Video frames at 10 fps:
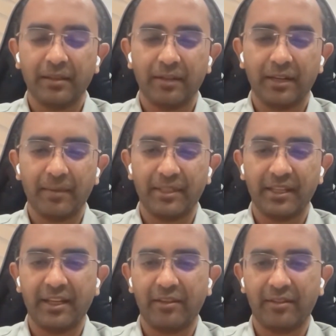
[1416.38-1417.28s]
right? I mean,
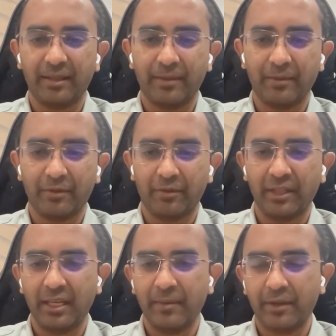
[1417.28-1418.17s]
generics was
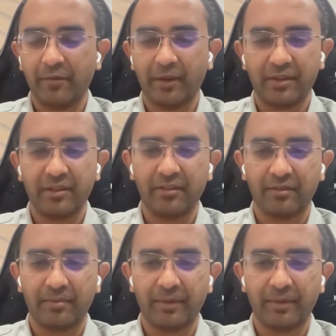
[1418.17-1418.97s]
only limited to functions